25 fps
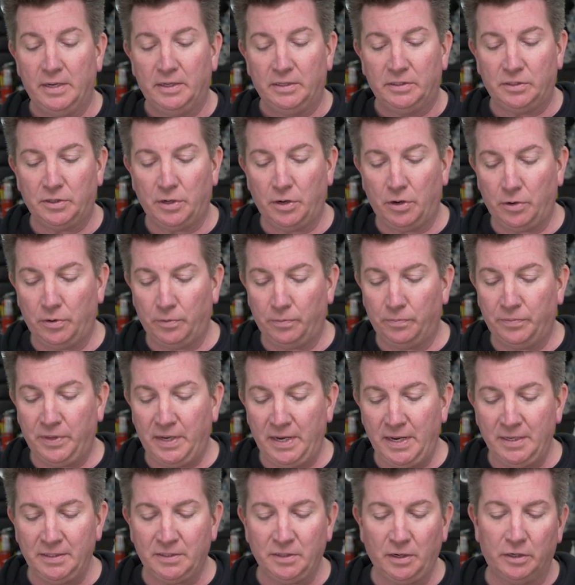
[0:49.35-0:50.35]
So
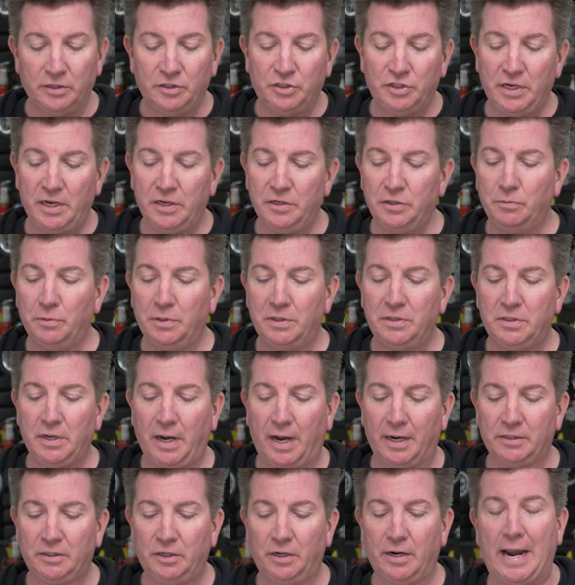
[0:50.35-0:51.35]
these are genuine
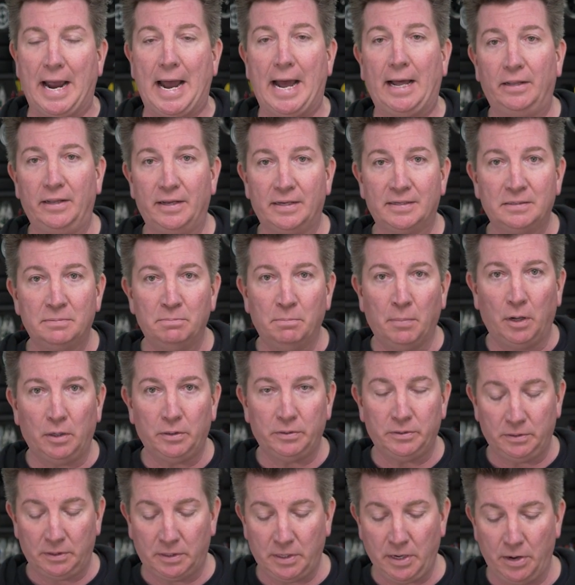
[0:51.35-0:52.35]
Dr. Alex
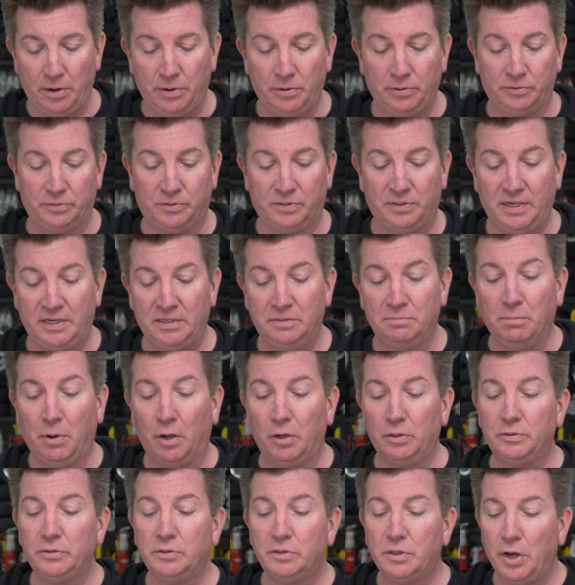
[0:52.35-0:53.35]
Molten cones. These
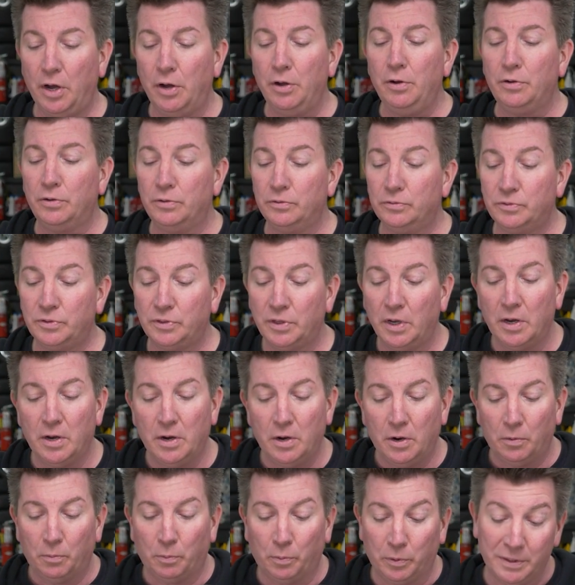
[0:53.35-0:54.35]
Molten cones
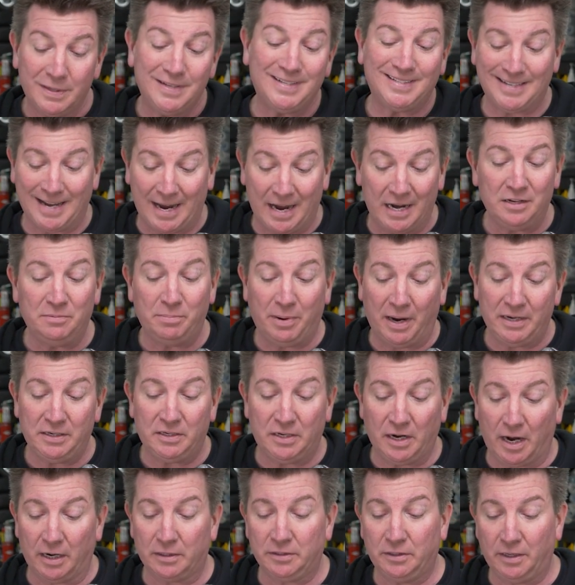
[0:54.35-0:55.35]
were designed by
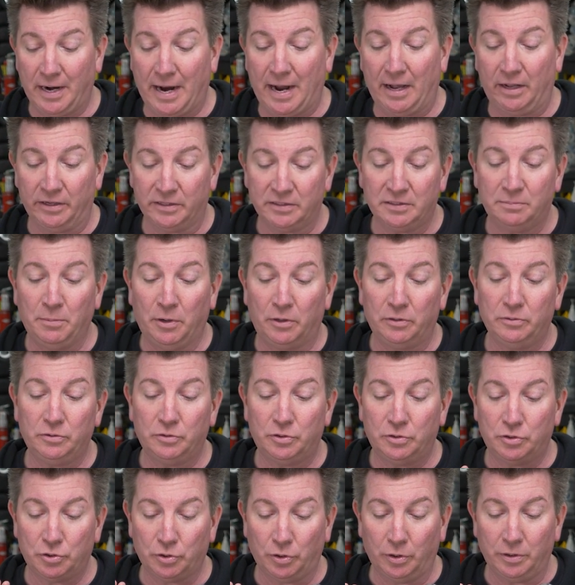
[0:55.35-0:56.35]
Dr. Alex
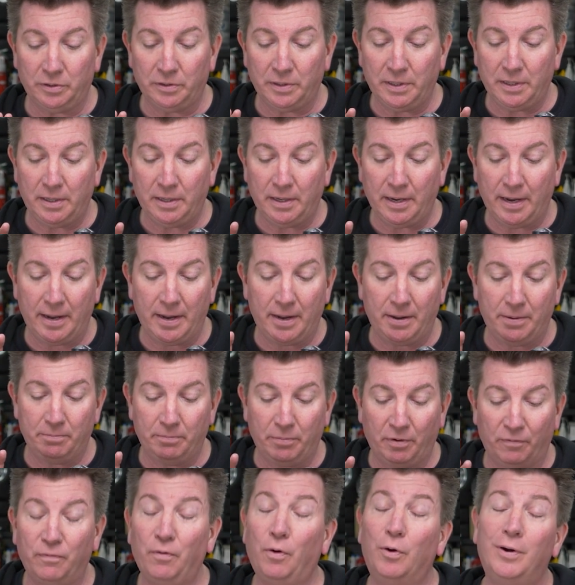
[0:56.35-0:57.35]
Molten shortly
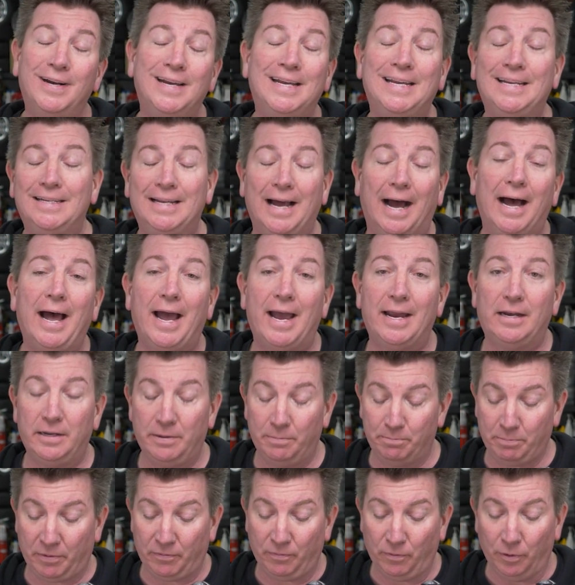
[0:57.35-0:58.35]
before he
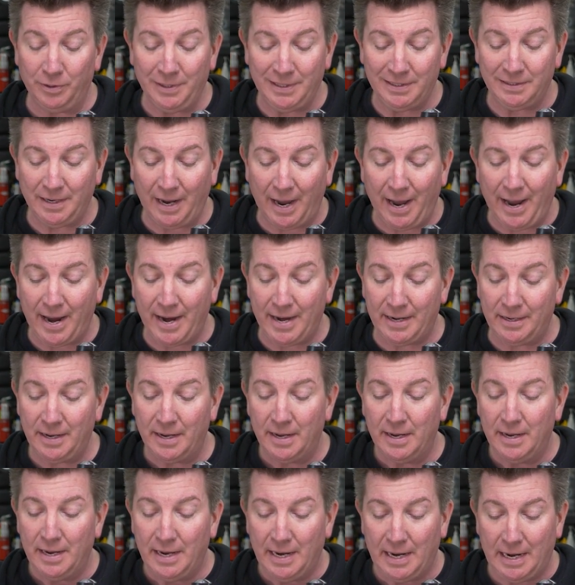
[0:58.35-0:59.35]
died. Before he
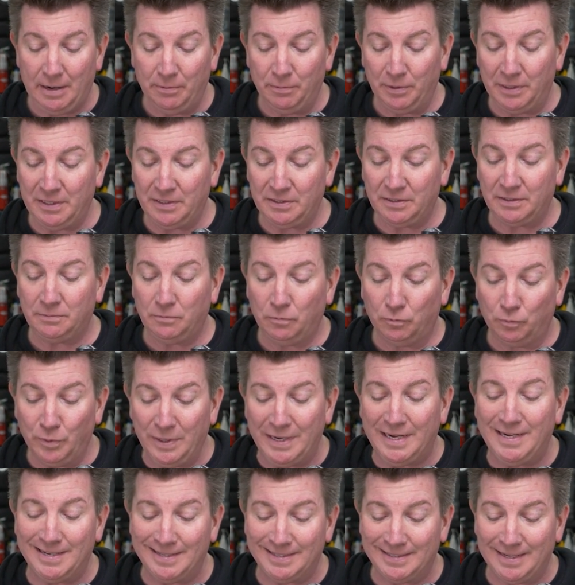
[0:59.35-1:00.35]
died, he
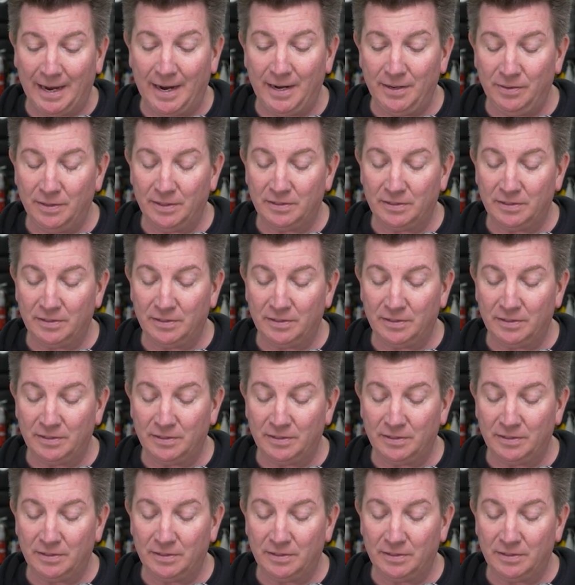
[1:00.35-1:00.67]
redesigned